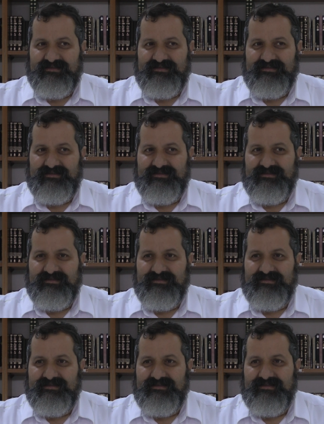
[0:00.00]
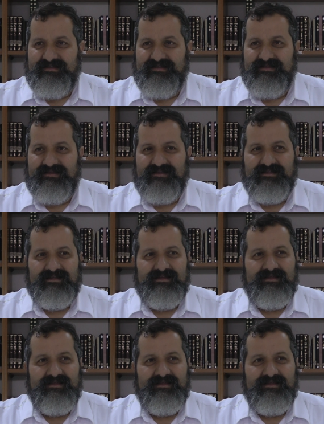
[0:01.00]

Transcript: (no one is talking)